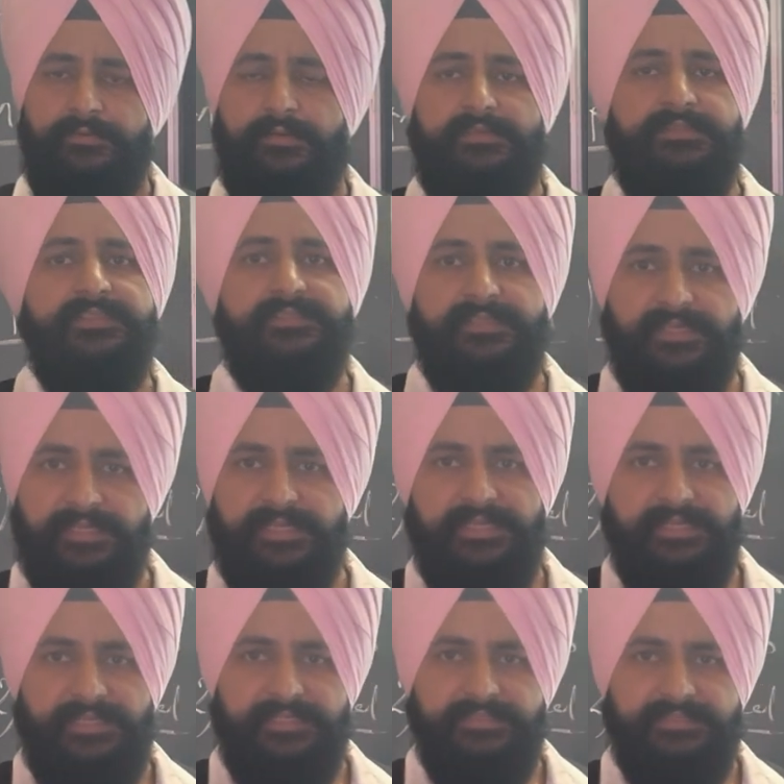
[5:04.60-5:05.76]
for the drug
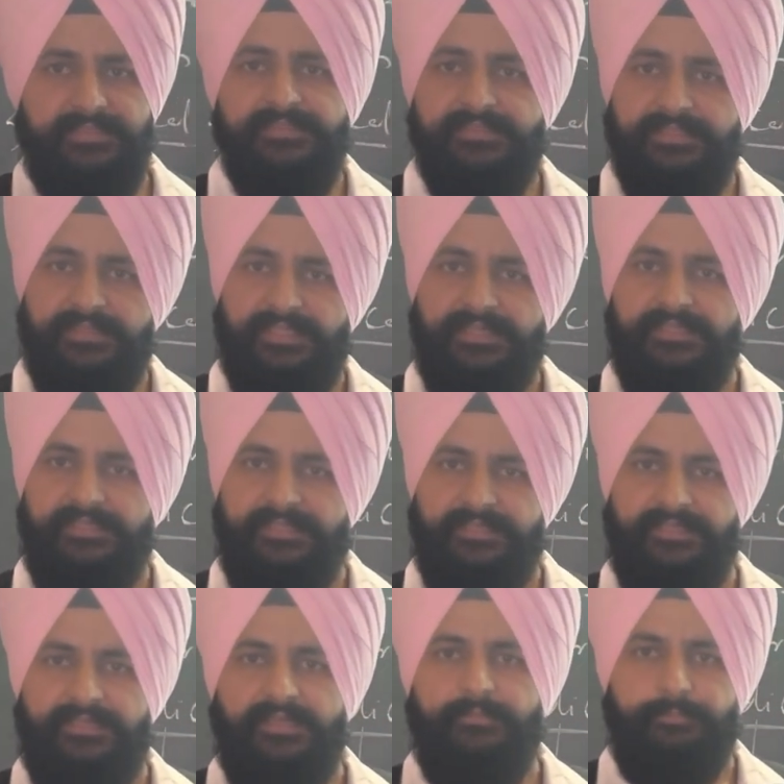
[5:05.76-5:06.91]
analysis in the clinical